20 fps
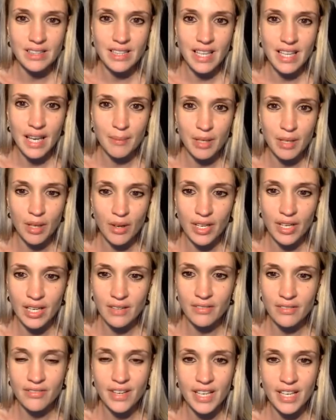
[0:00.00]
came along and
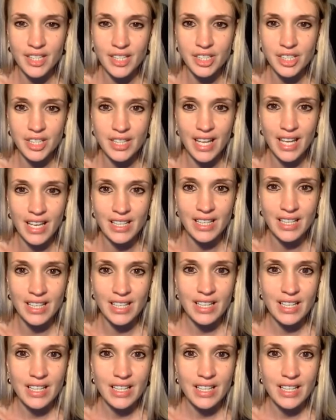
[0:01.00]
he'd fish and then